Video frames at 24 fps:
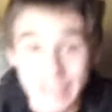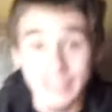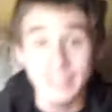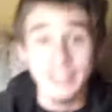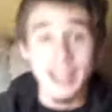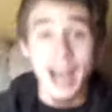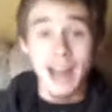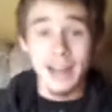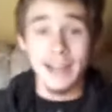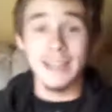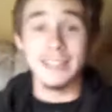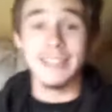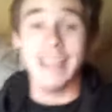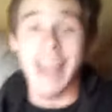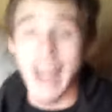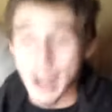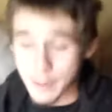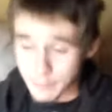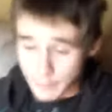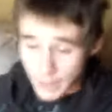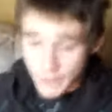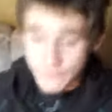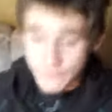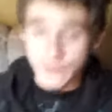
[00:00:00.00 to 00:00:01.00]
It's not a
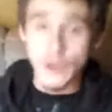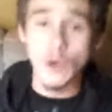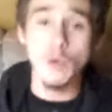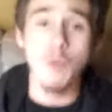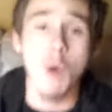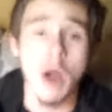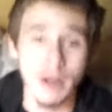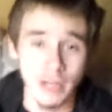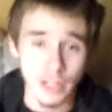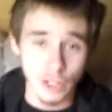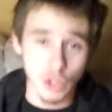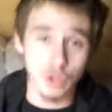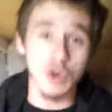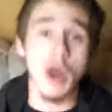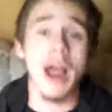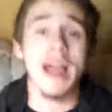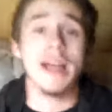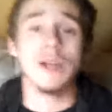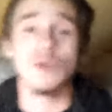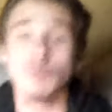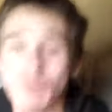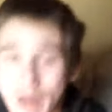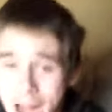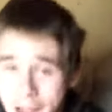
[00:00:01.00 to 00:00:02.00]
game if you wanna
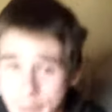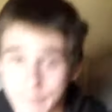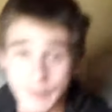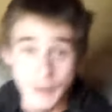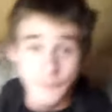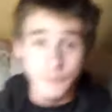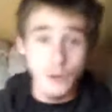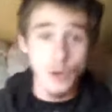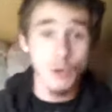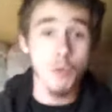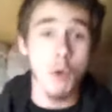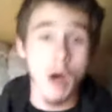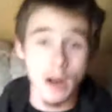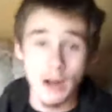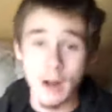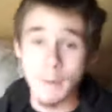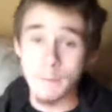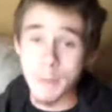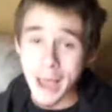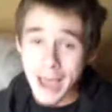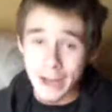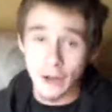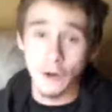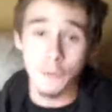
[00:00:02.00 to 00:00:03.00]
try and rap. If you
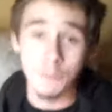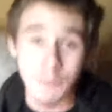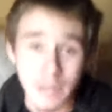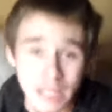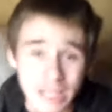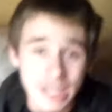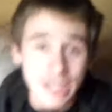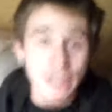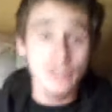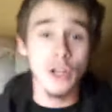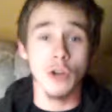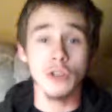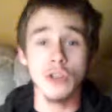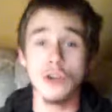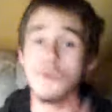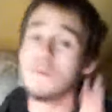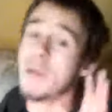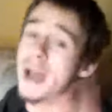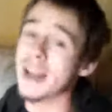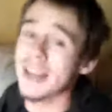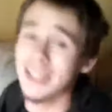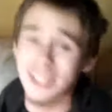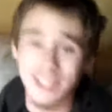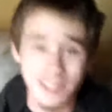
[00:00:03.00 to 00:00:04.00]
wanna battle me, yo, you
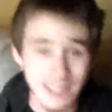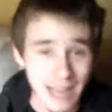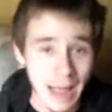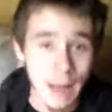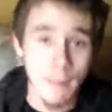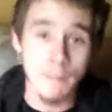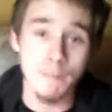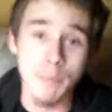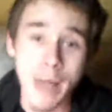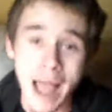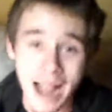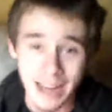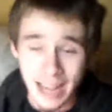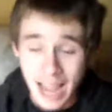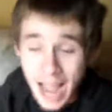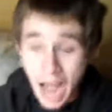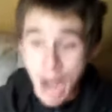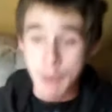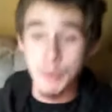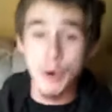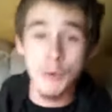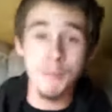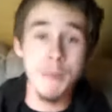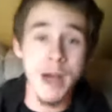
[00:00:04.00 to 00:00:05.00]
better step back.
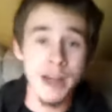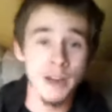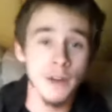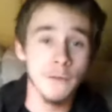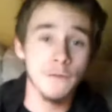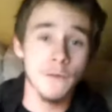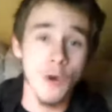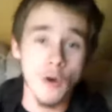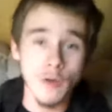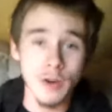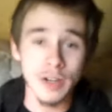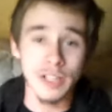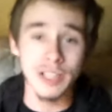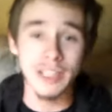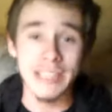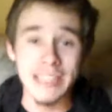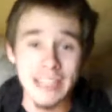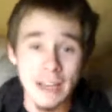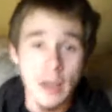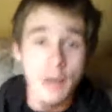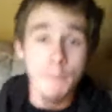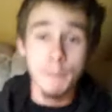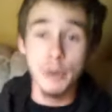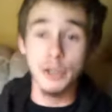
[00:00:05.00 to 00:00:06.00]
I will
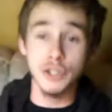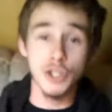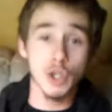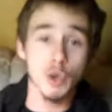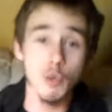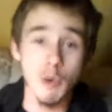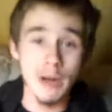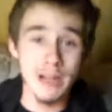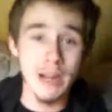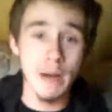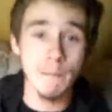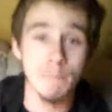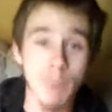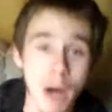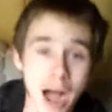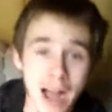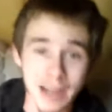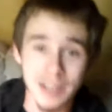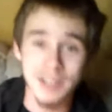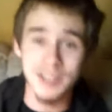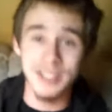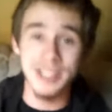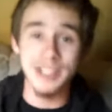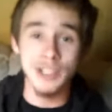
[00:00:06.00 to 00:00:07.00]
metaphorically put you in a
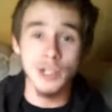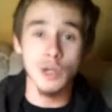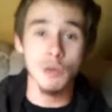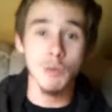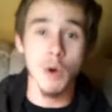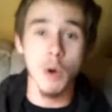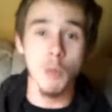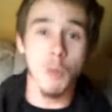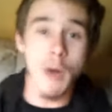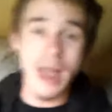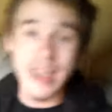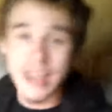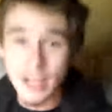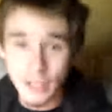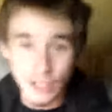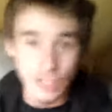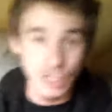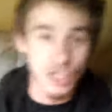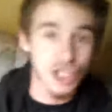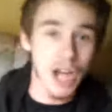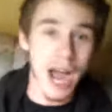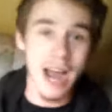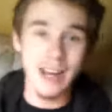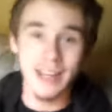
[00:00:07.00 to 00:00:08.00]
box, send you away
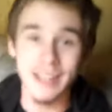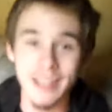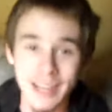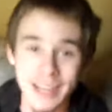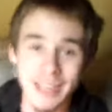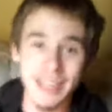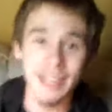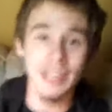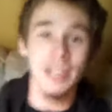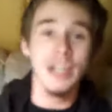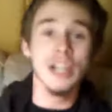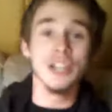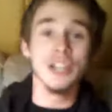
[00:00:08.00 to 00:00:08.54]
to China, nigga,